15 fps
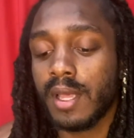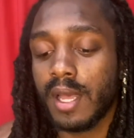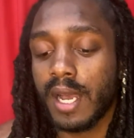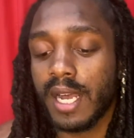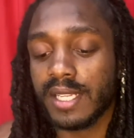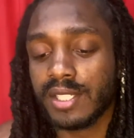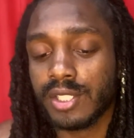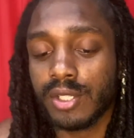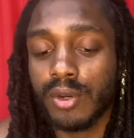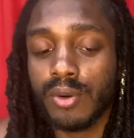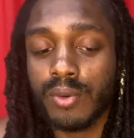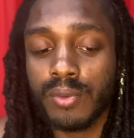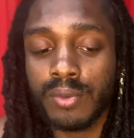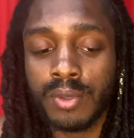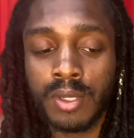I
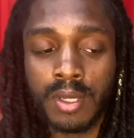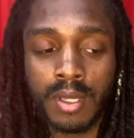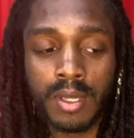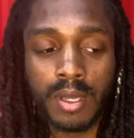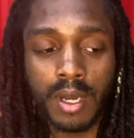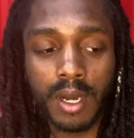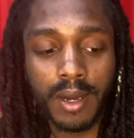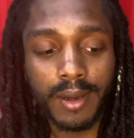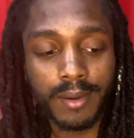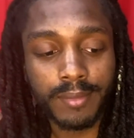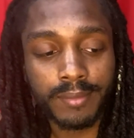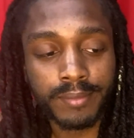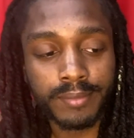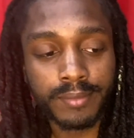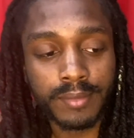sold um,
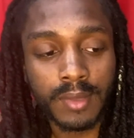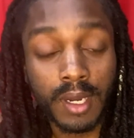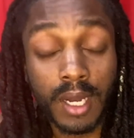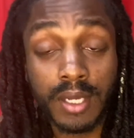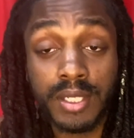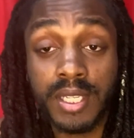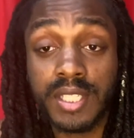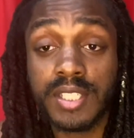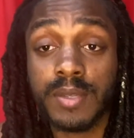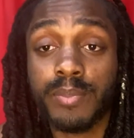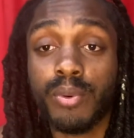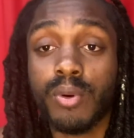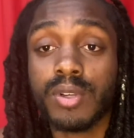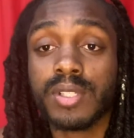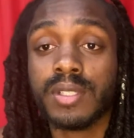a decent
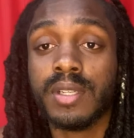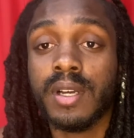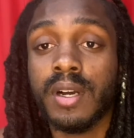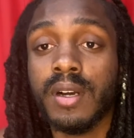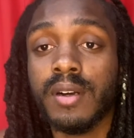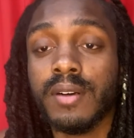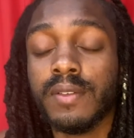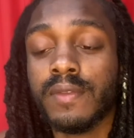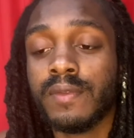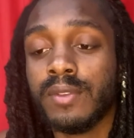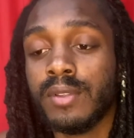portion of